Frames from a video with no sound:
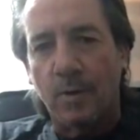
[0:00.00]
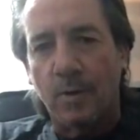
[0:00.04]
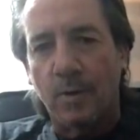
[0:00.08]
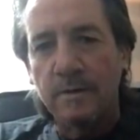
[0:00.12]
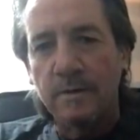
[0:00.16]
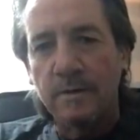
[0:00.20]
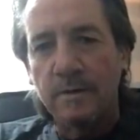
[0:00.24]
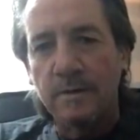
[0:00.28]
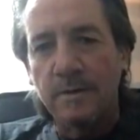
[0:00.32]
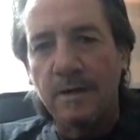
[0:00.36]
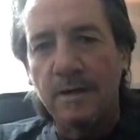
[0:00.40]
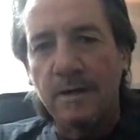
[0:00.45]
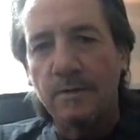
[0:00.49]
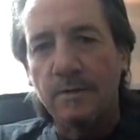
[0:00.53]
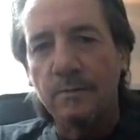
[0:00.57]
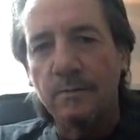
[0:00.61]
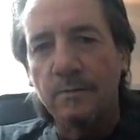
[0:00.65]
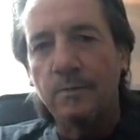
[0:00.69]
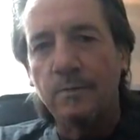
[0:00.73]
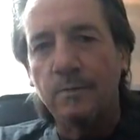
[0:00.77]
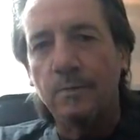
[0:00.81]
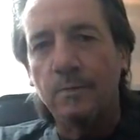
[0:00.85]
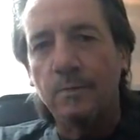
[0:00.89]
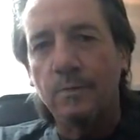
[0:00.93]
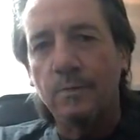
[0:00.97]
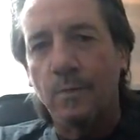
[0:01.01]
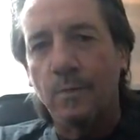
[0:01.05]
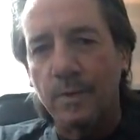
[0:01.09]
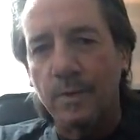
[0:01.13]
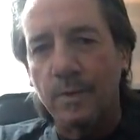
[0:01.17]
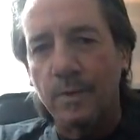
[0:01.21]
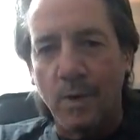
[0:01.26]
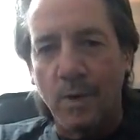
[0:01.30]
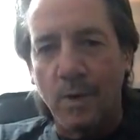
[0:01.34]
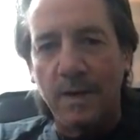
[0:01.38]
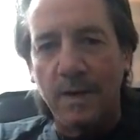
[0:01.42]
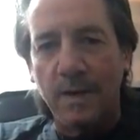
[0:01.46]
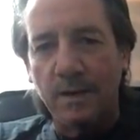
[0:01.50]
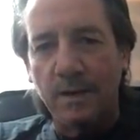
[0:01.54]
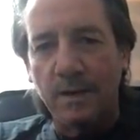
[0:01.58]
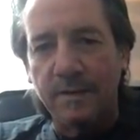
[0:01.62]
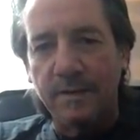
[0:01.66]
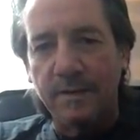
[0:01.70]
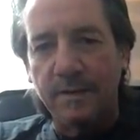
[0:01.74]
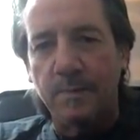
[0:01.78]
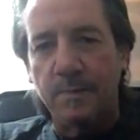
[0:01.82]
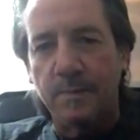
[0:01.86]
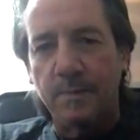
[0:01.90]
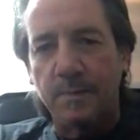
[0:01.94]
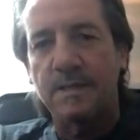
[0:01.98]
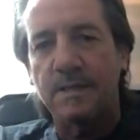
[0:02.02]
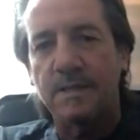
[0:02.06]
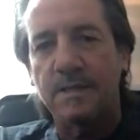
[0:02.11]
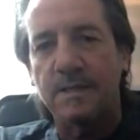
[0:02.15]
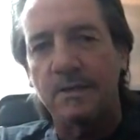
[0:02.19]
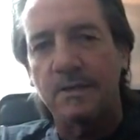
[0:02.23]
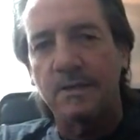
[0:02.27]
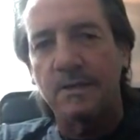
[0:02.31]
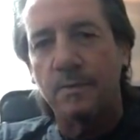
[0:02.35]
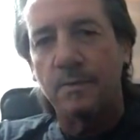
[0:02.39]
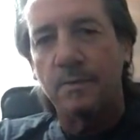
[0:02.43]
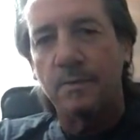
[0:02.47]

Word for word: Now, why leave the best league in the world